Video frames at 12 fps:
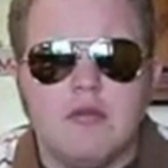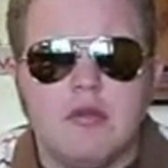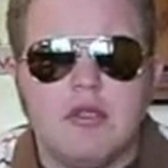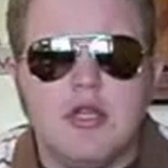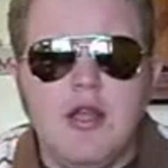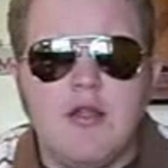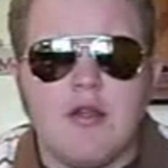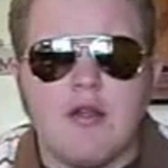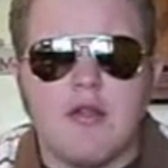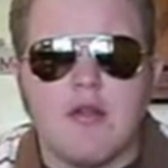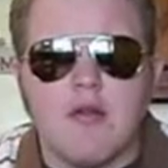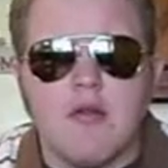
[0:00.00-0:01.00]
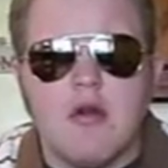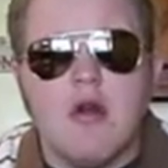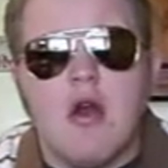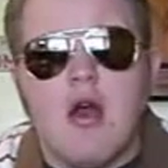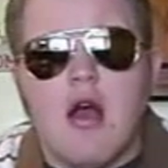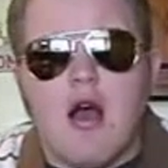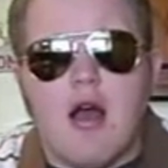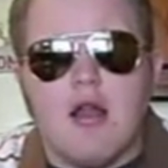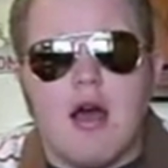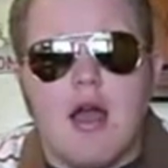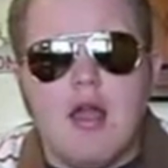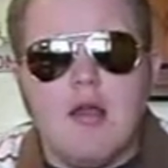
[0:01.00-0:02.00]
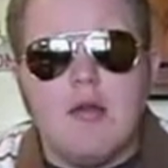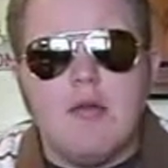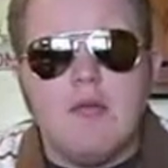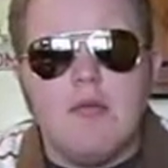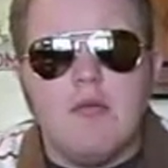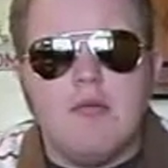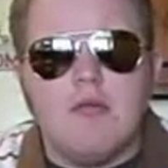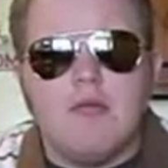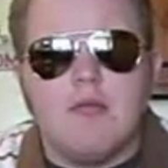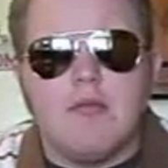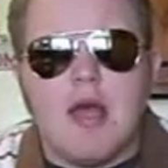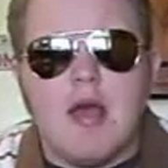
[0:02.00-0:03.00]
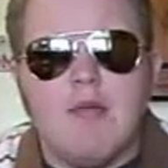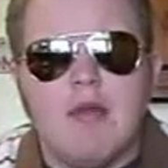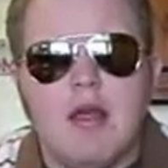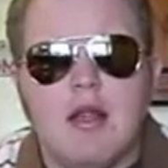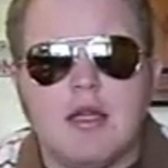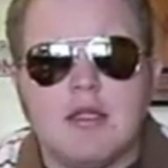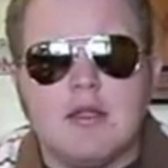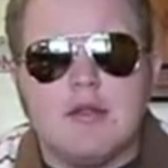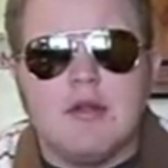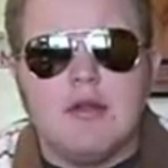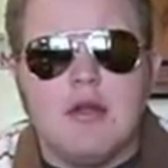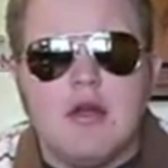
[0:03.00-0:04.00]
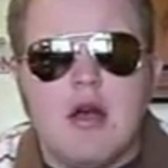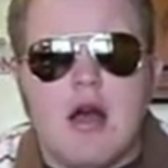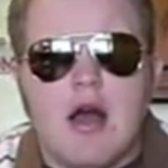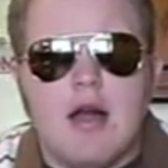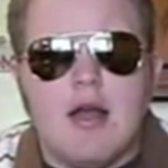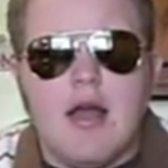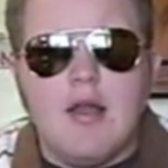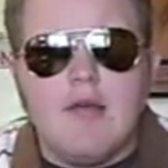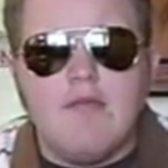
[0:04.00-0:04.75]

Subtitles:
Jesus. I like Pam Tillis. I like